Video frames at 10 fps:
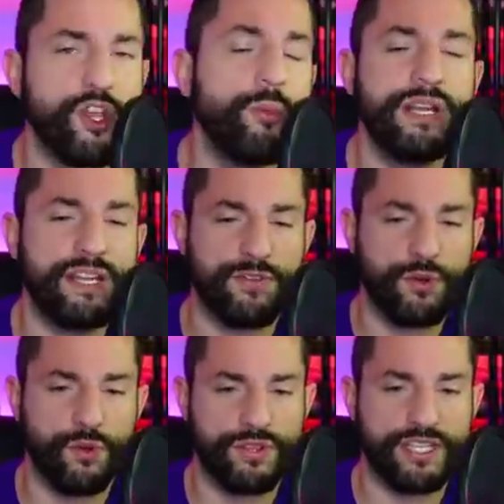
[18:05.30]
So many
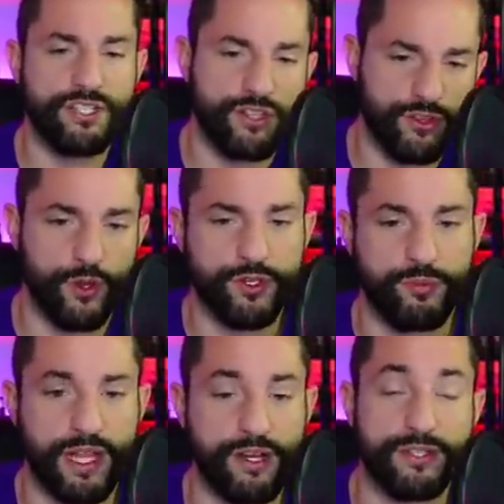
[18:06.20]
different cool things you can throw at
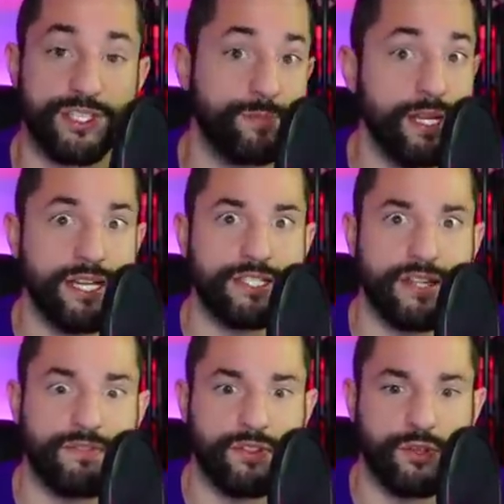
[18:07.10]
your players. And speaking of
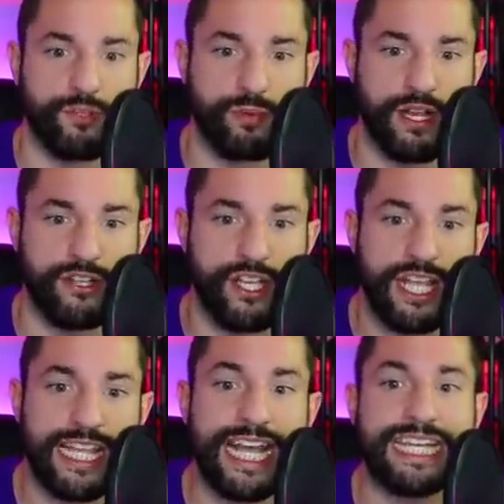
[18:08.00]
stuff to throw at your players, you